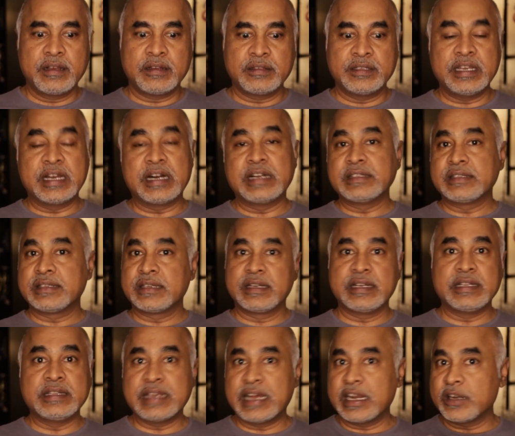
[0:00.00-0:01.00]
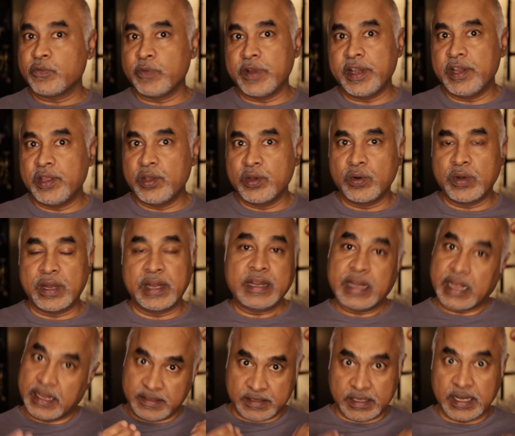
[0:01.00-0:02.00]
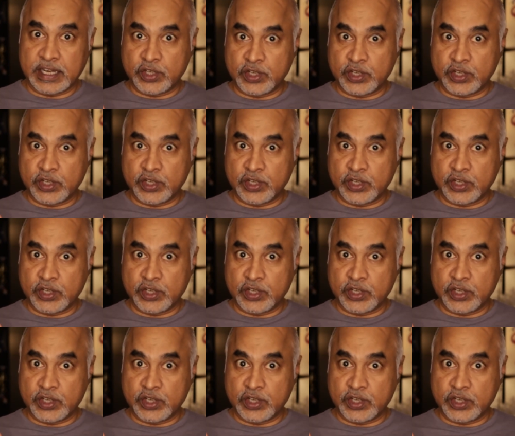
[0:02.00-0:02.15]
The answer in that video, and I